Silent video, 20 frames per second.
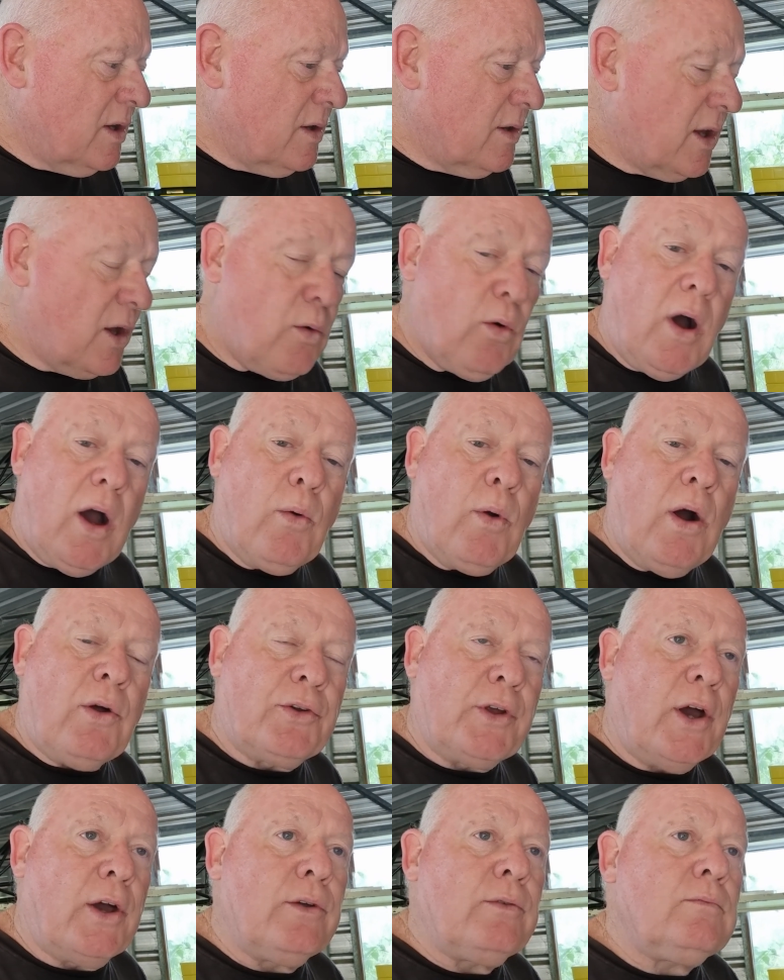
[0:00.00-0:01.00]
they're quite well
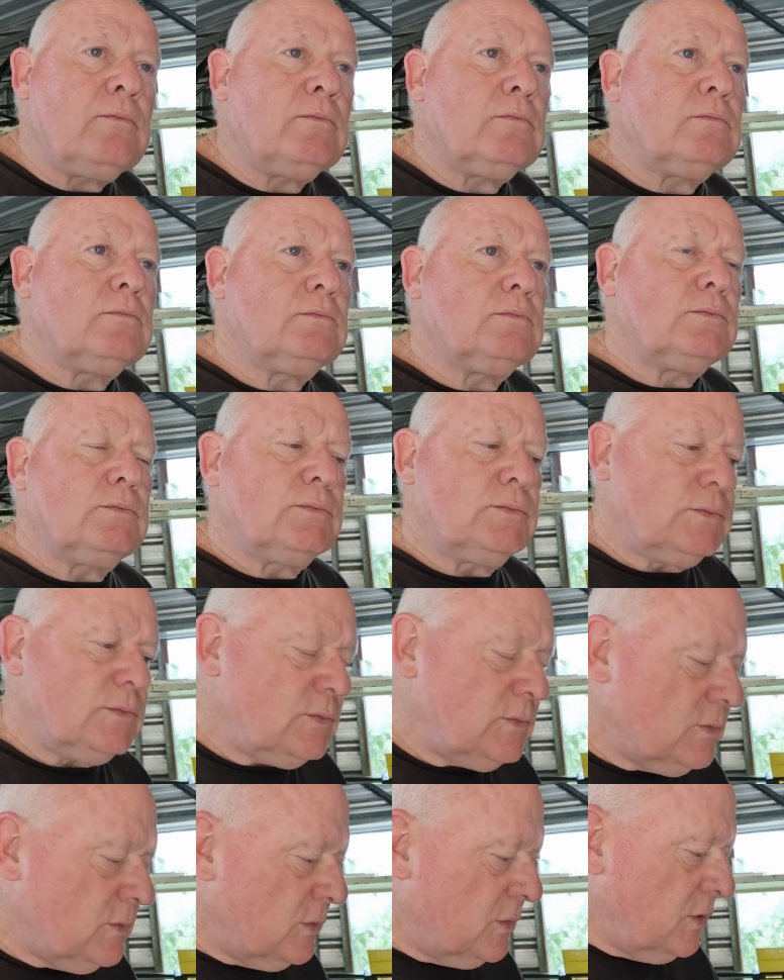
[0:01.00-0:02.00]
known.
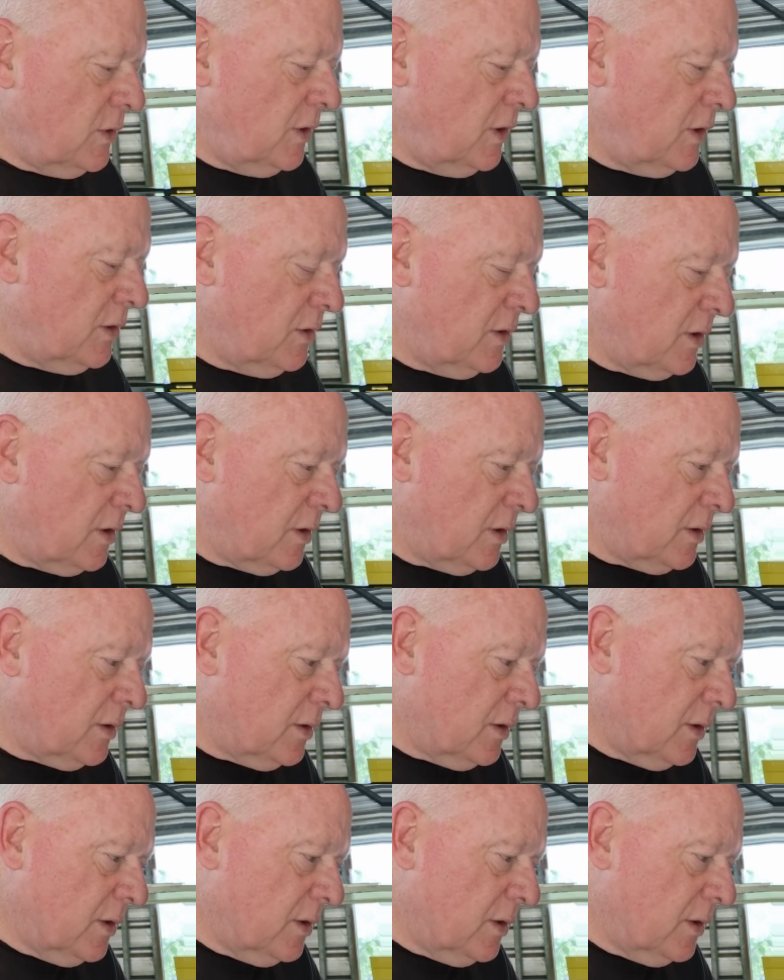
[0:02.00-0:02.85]
In uh,